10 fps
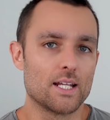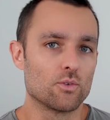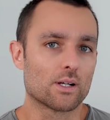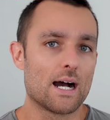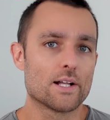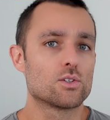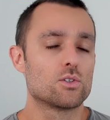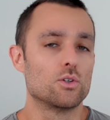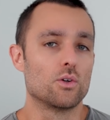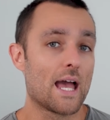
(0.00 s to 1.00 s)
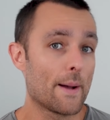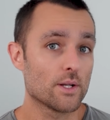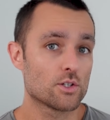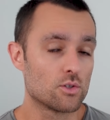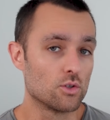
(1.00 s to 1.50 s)
in regards to how
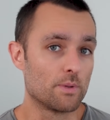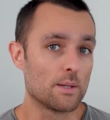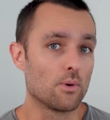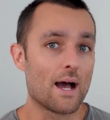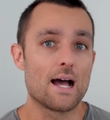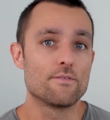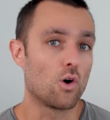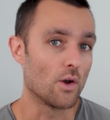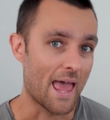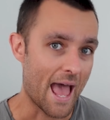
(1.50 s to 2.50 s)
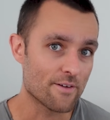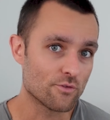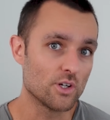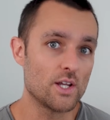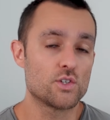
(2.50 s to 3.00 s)
much do people have on
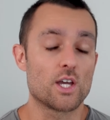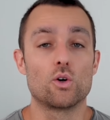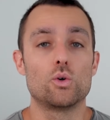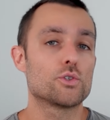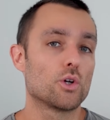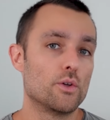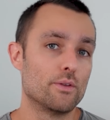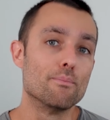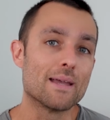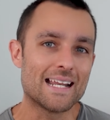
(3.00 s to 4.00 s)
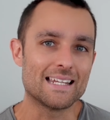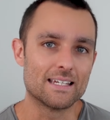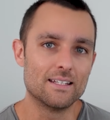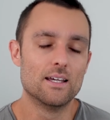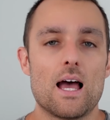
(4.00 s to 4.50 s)
average and also the
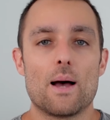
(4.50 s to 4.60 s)
median